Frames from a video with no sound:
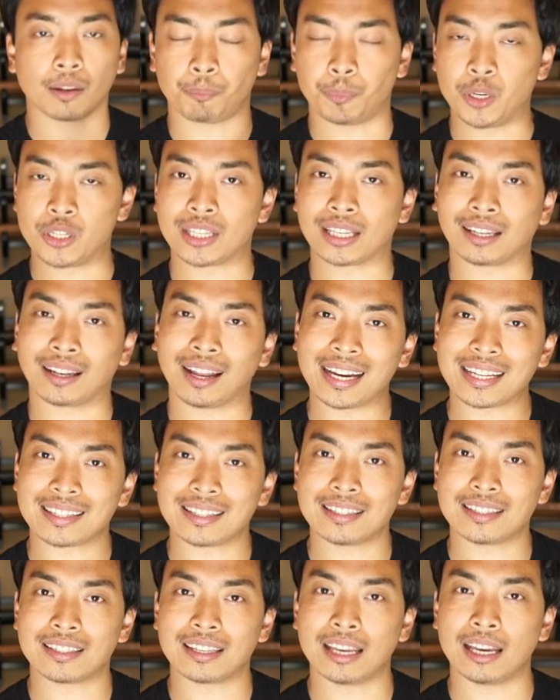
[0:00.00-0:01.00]
music
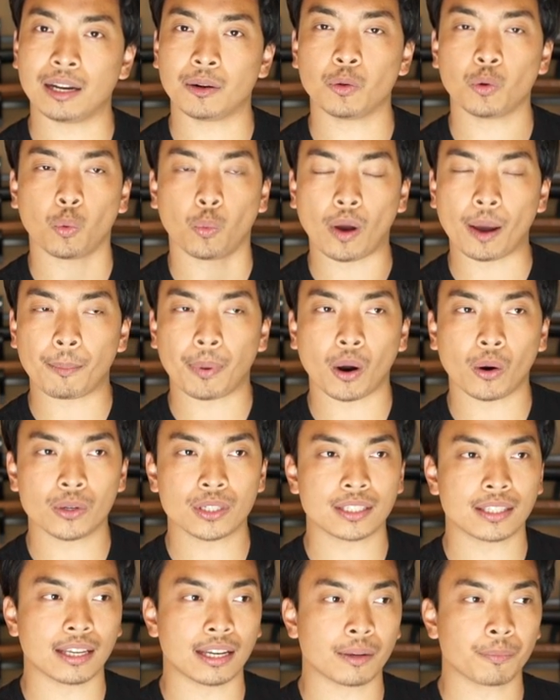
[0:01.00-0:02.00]
licensing, web
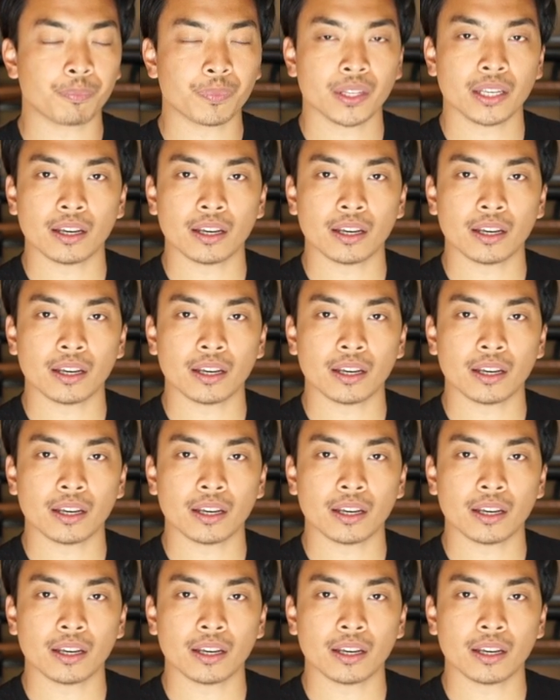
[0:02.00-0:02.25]
hosting,